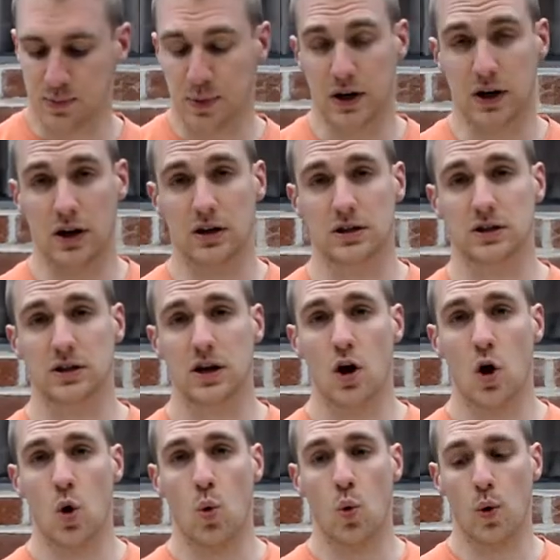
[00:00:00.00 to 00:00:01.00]
because
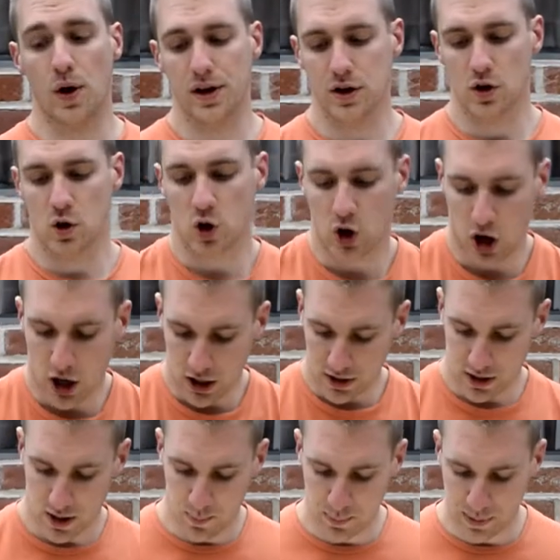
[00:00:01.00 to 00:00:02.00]
when you
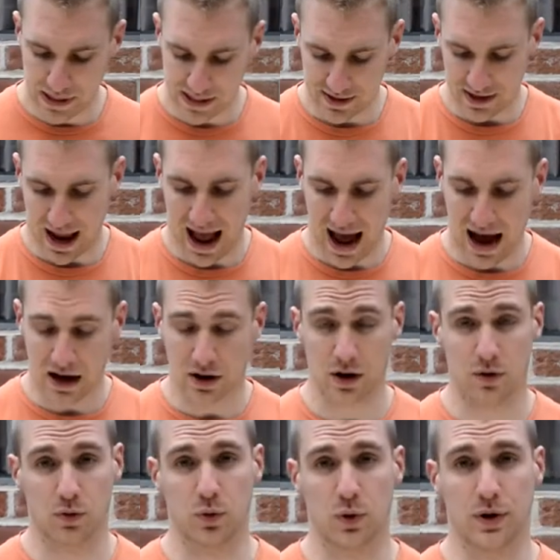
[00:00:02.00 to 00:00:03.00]
cut a piece out
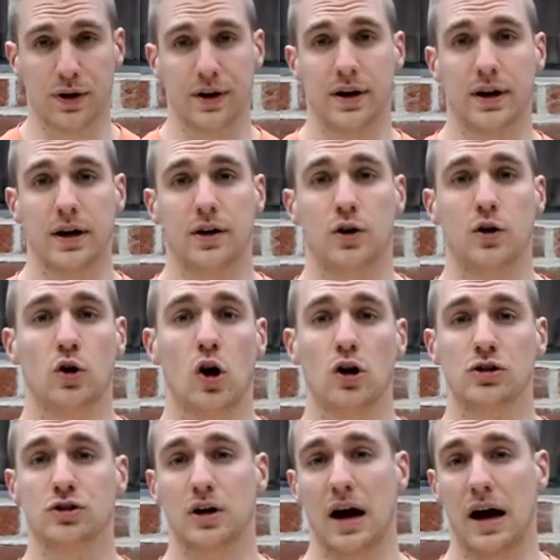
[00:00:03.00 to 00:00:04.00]
of wood, you
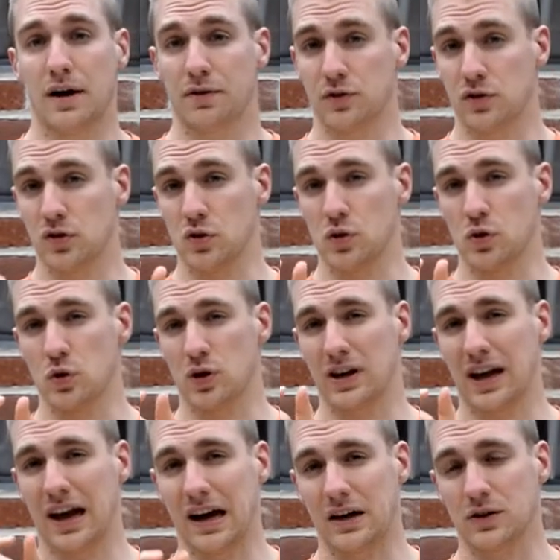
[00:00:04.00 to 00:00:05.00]
also have to
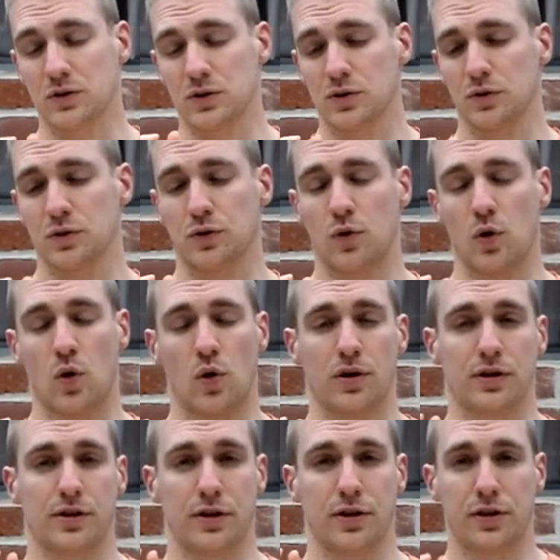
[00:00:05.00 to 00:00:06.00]
count
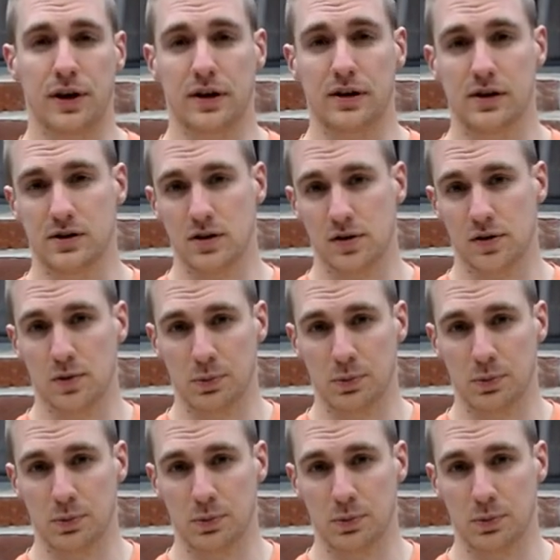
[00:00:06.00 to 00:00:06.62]
for the thickness of the